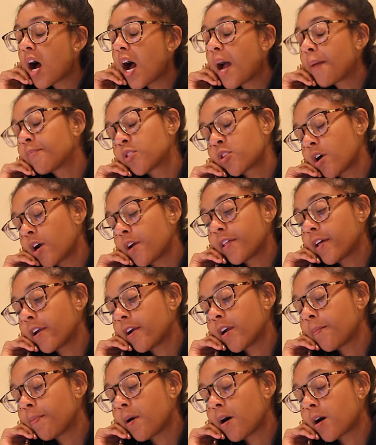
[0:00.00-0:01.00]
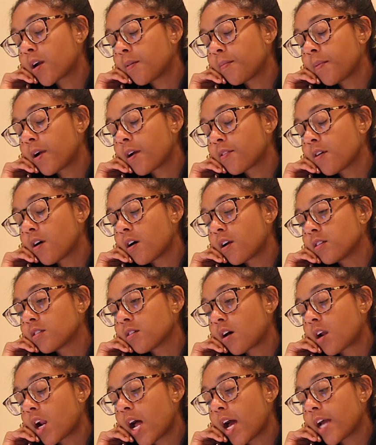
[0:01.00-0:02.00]
I'm sorry, the Harry Potter marathon is
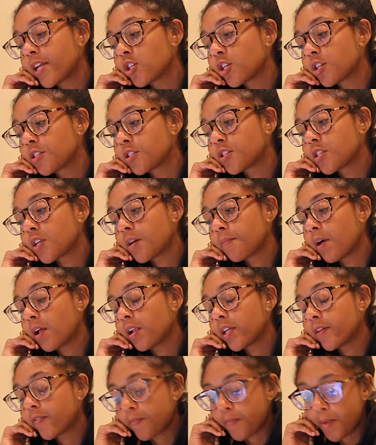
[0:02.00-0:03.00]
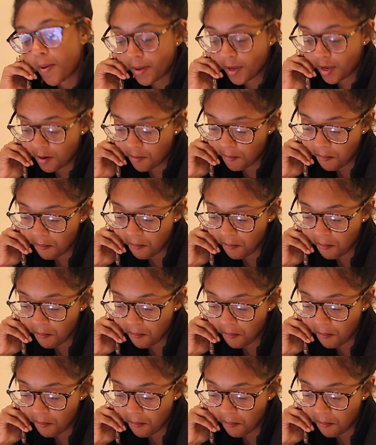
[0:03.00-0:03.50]
on, and I'm not leaving my bed.